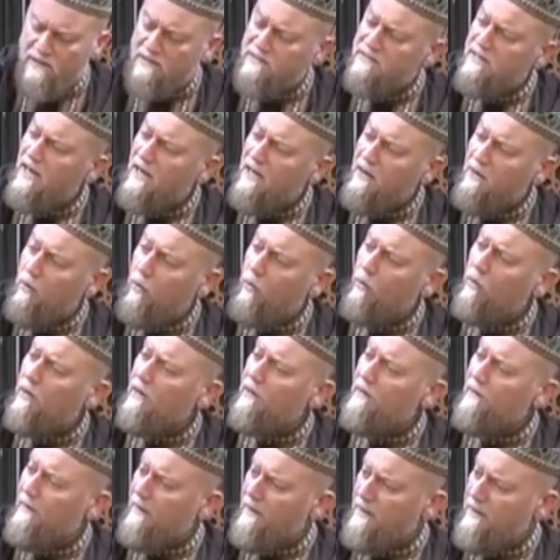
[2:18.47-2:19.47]
design or
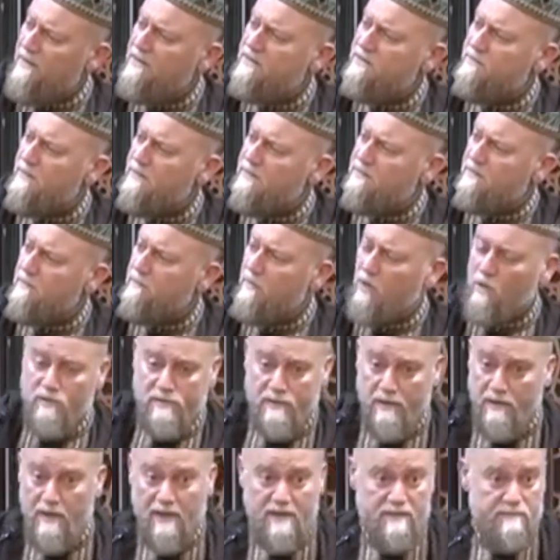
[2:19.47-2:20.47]
Allah and His Messenger?
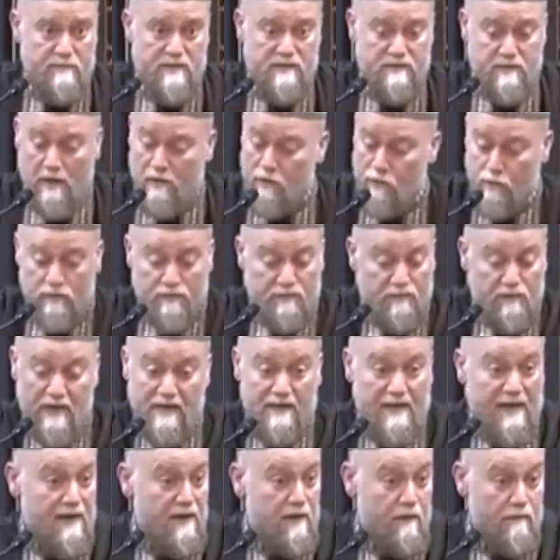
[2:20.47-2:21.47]
Because Allah and His Messenger, I don't
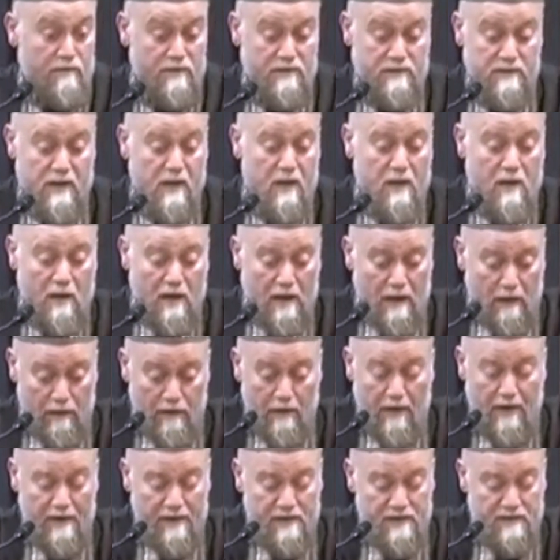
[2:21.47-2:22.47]
read any of this.
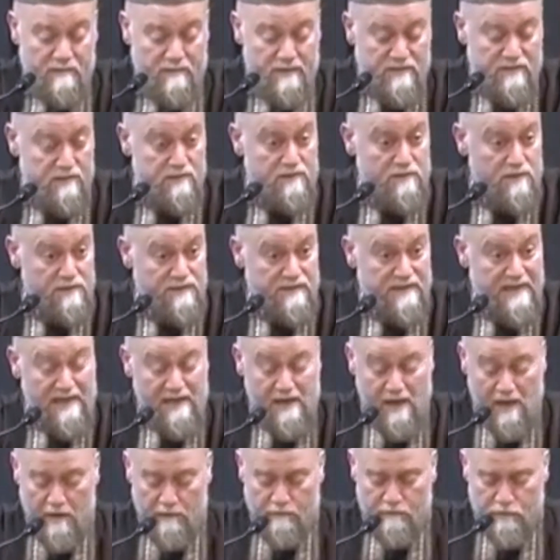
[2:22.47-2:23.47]
Allah and His Messenger
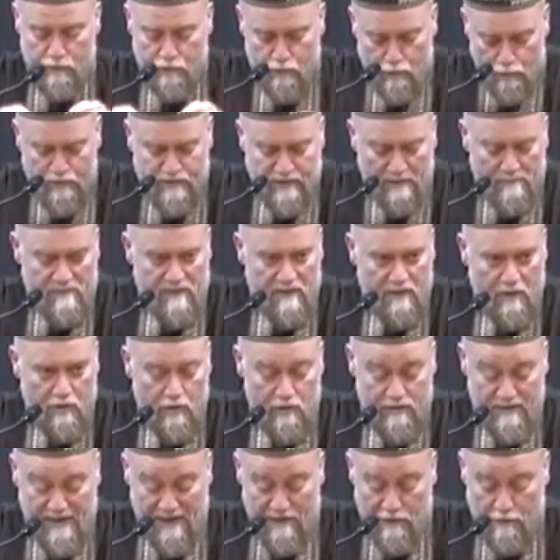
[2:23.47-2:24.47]
said, if you do something
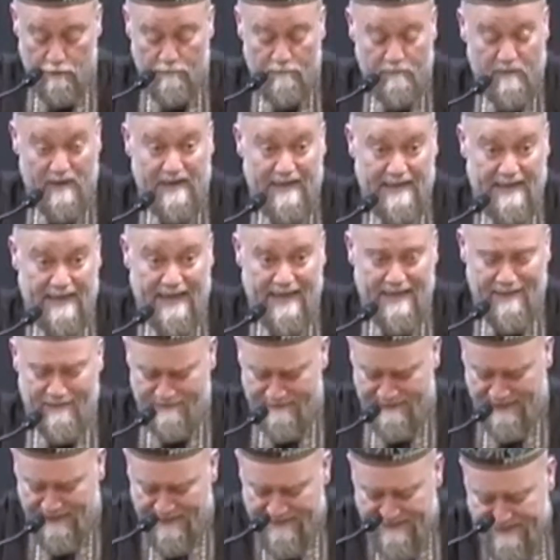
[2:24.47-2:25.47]
good and you feel the
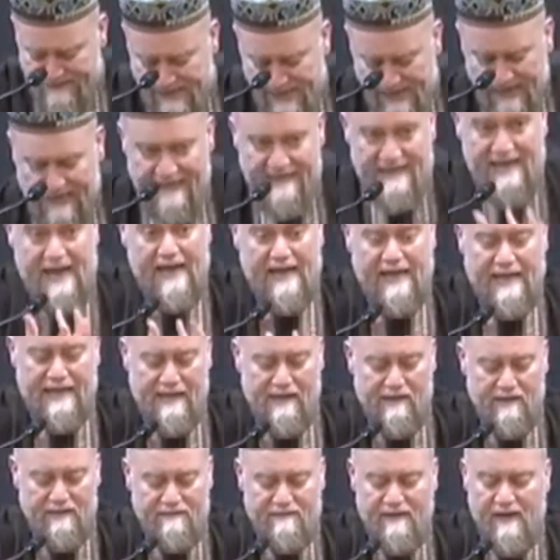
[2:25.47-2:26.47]
guilt, take that
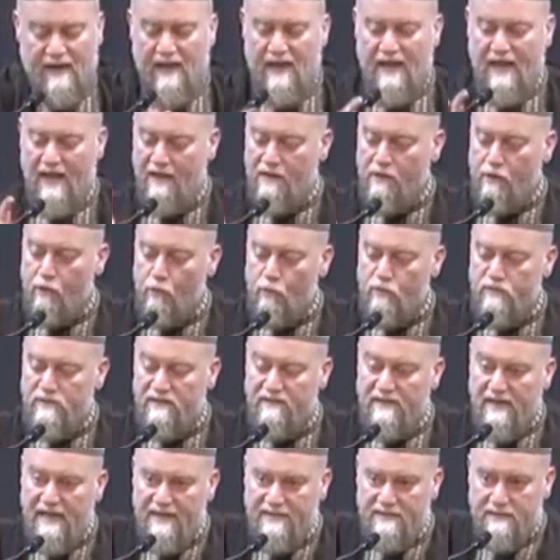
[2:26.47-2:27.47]
guilt and use
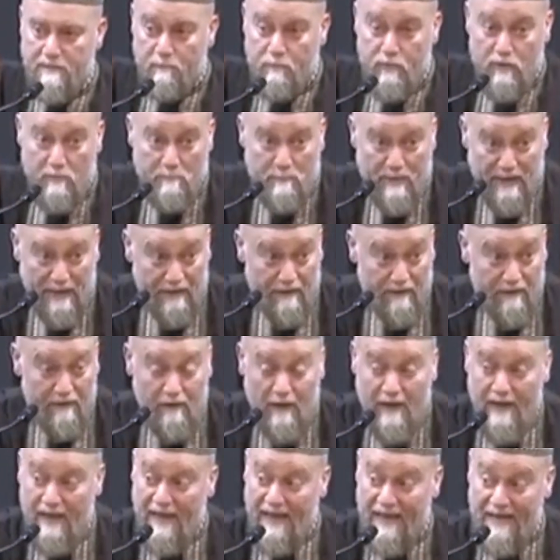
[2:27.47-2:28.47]
it as a
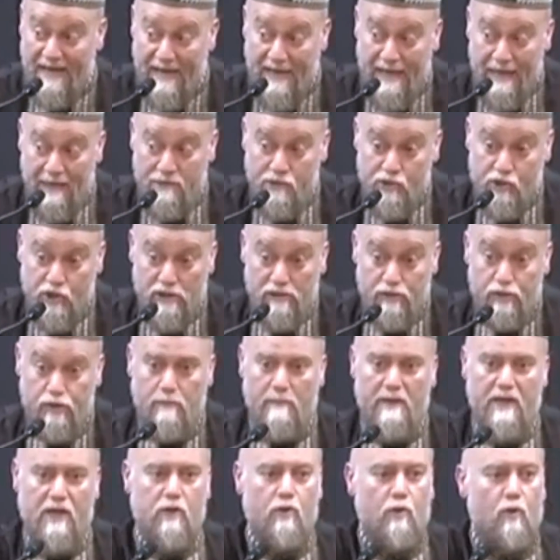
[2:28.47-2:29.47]
propeller, an engine
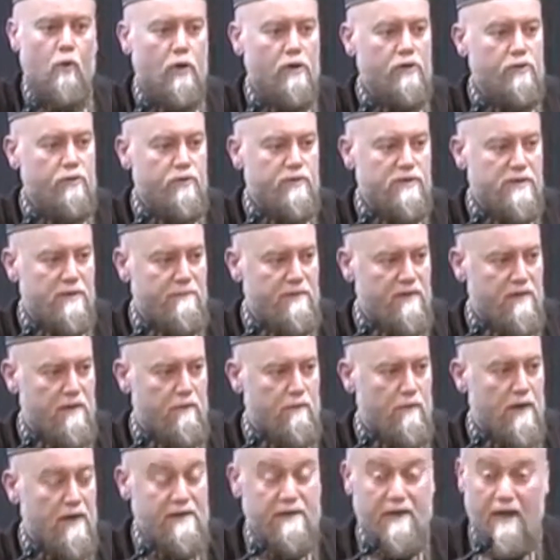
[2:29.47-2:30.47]
to make you go and do
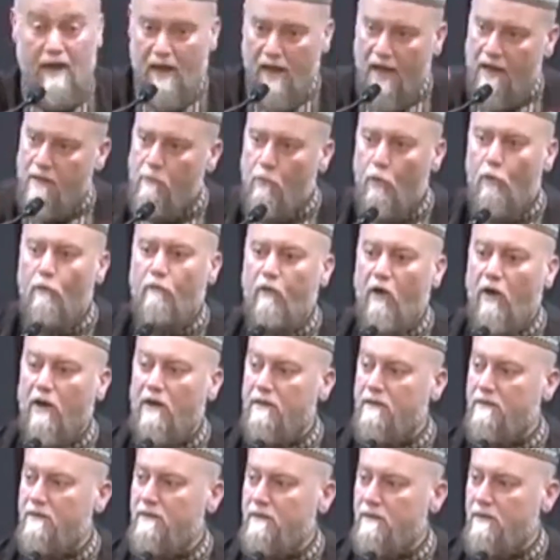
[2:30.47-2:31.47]
something right and move
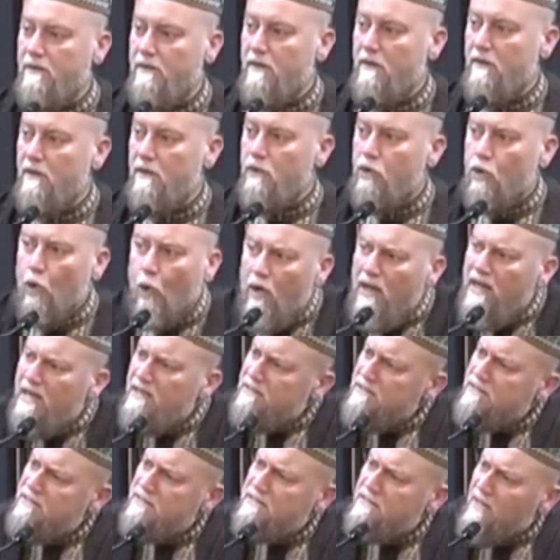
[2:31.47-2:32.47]
on. Don't
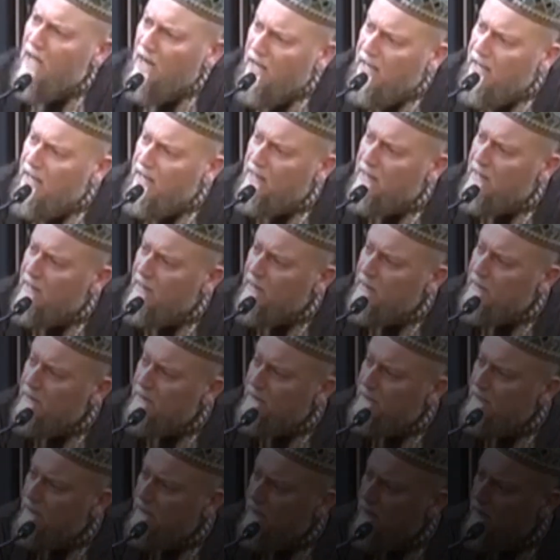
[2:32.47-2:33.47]
get stuck in guilt.